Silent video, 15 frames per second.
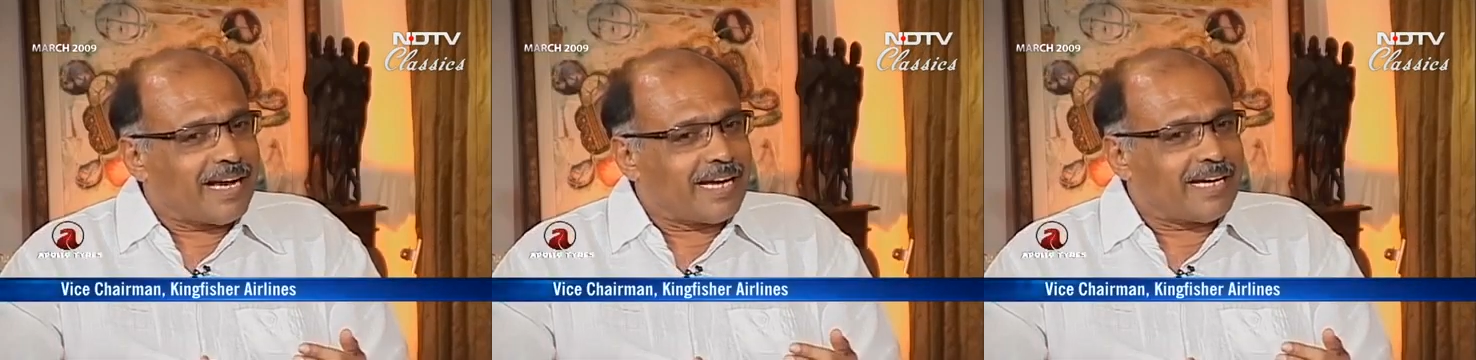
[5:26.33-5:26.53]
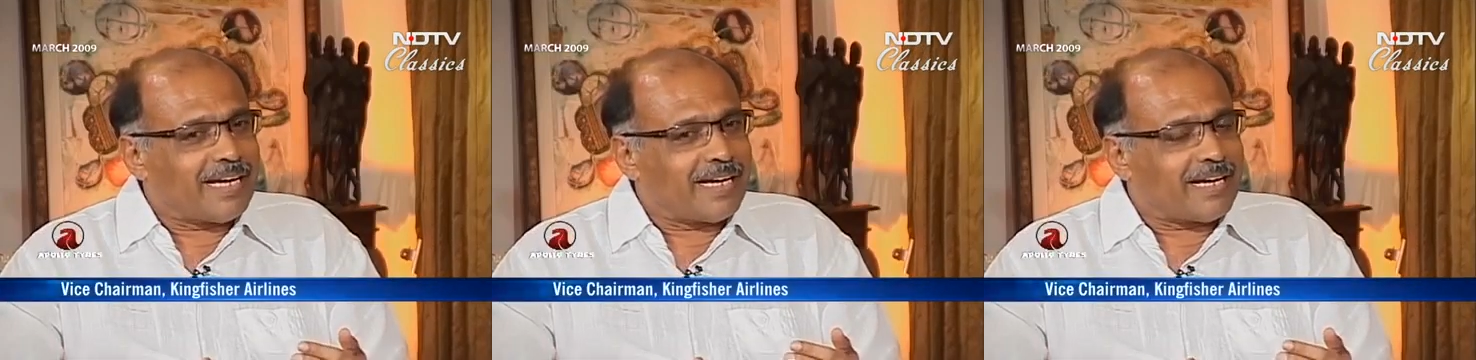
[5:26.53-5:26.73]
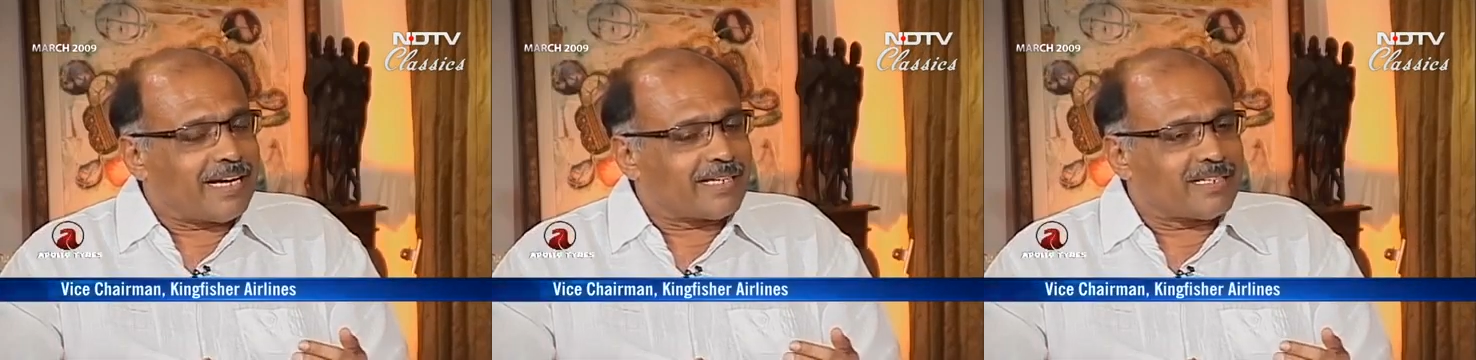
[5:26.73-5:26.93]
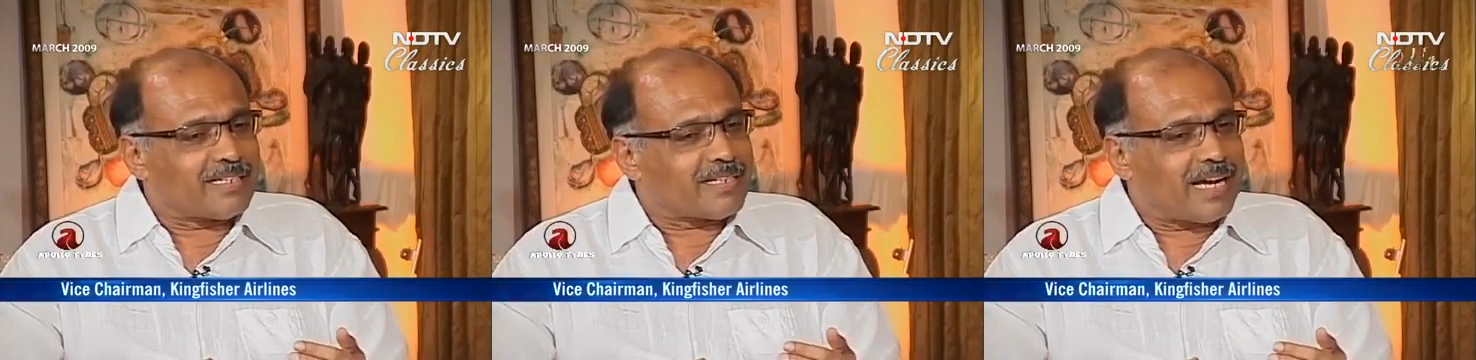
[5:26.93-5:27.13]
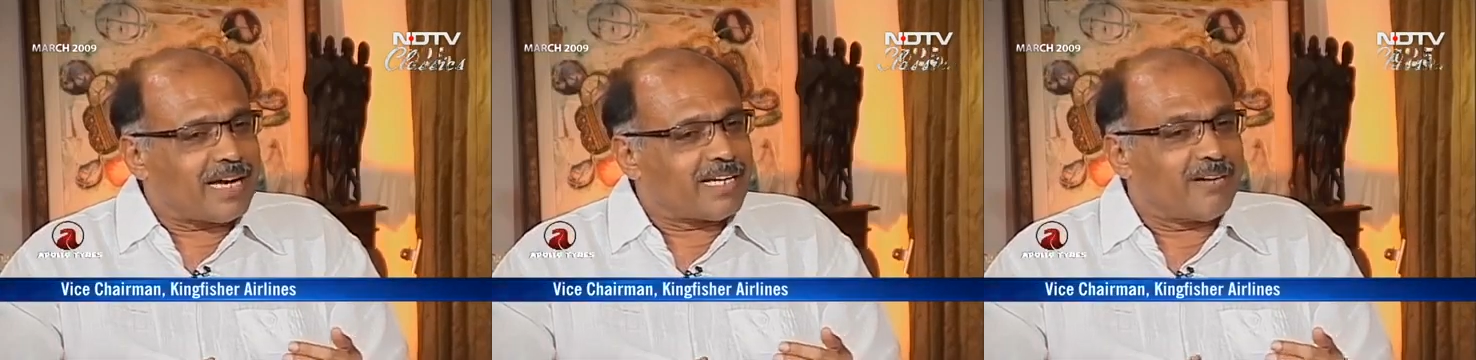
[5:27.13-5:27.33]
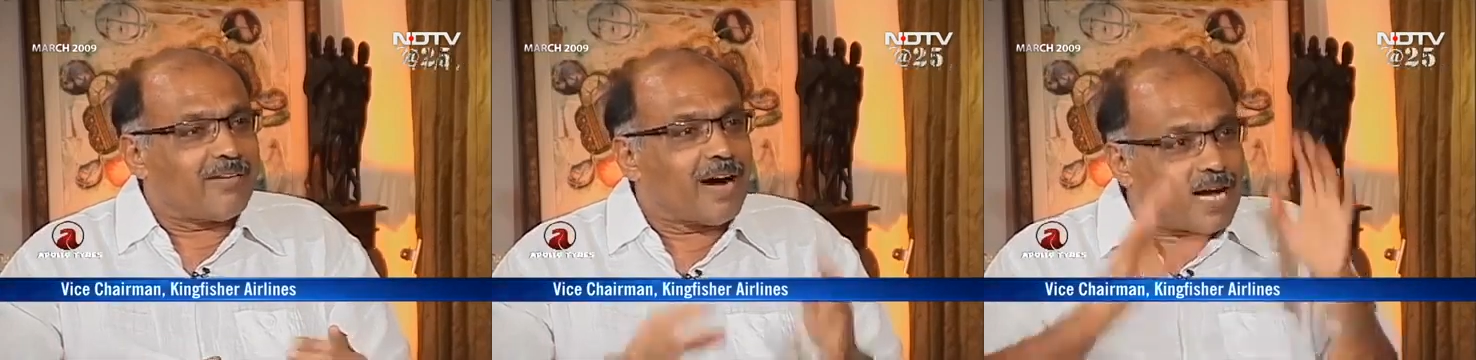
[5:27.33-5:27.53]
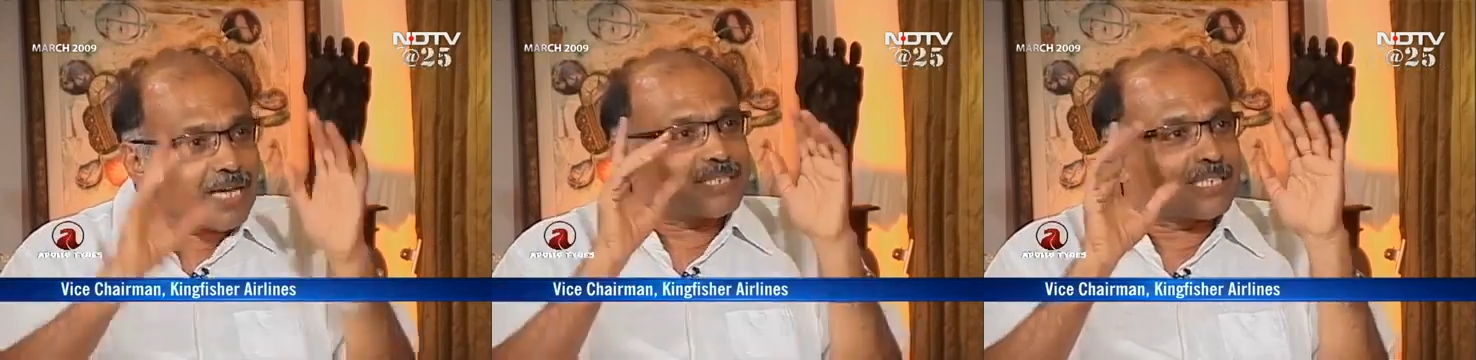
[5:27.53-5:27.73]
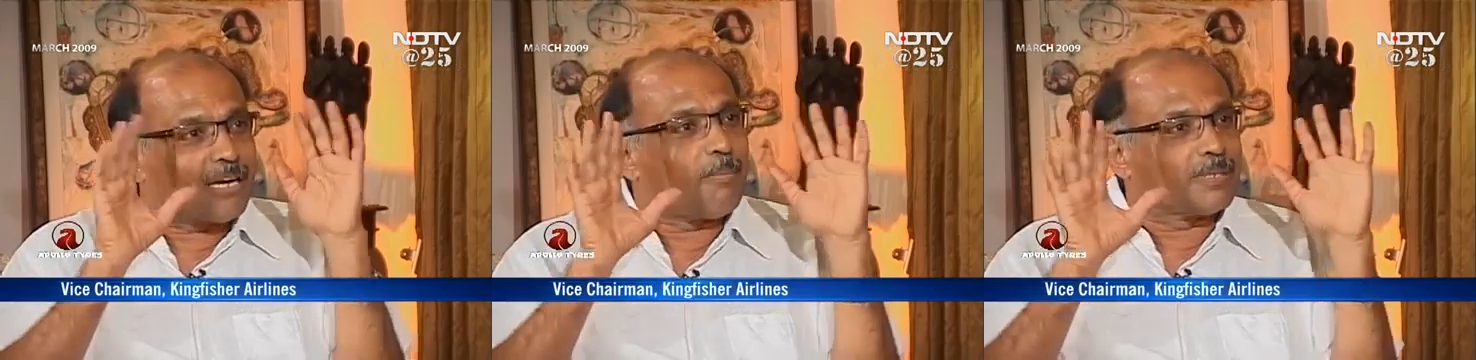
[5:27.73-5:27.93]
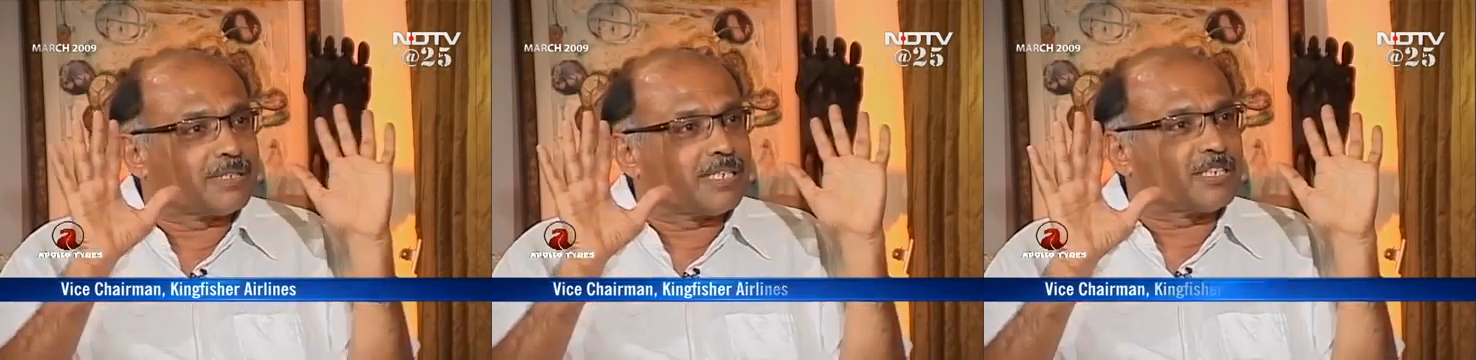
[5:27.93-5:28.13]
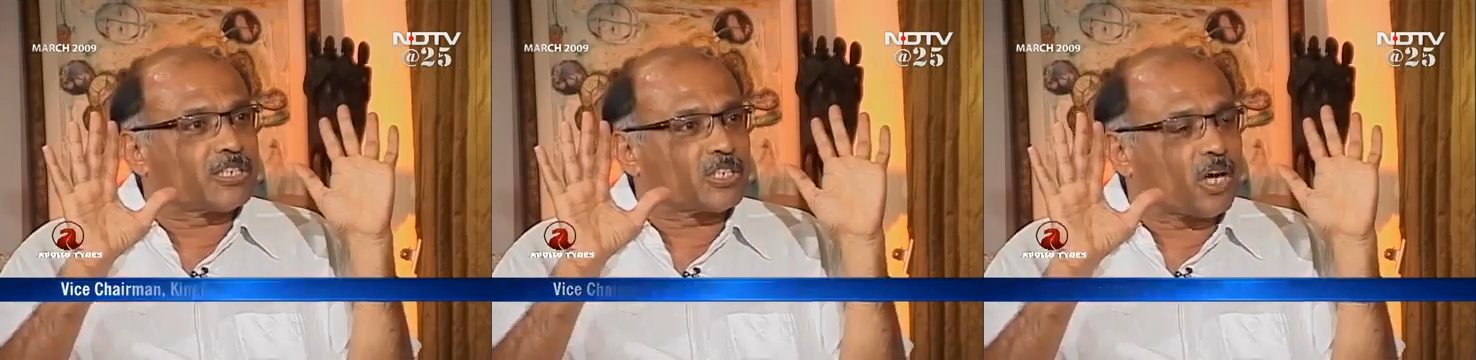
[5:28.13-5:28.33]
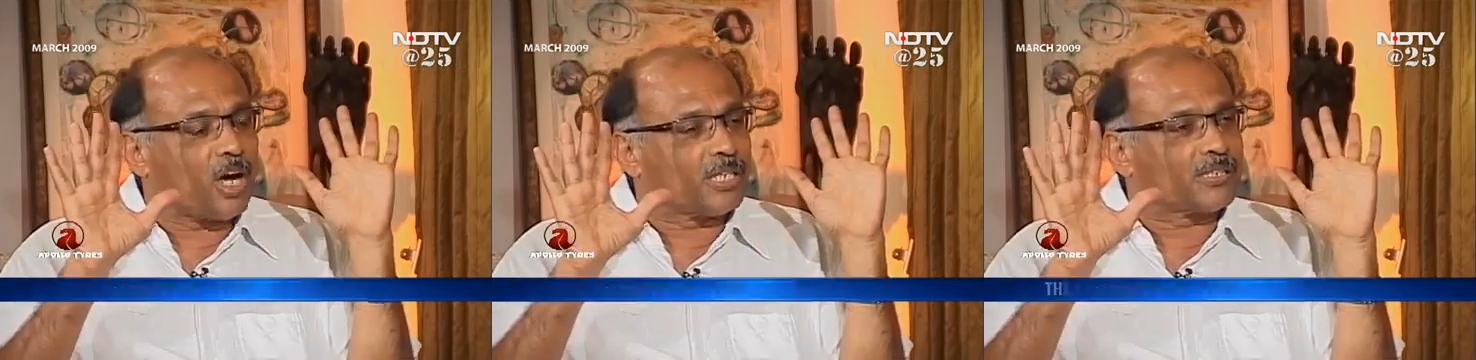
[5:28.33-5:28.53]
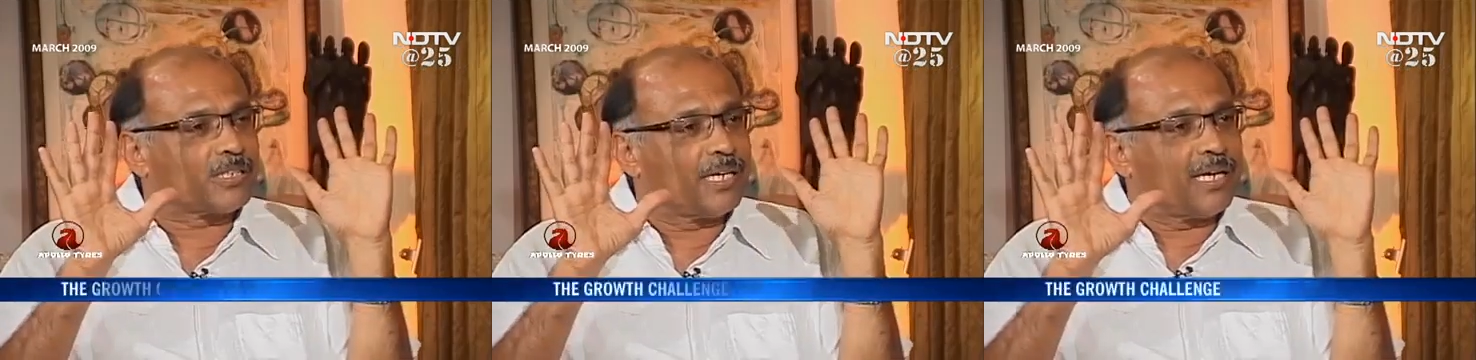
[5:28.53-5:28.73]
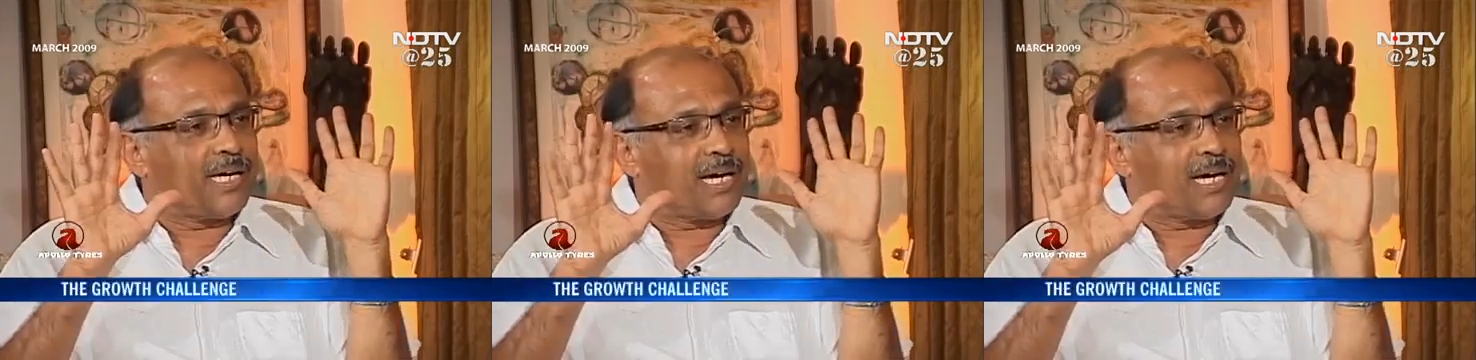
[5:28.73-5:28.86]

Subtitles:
I never asked how much does it cost.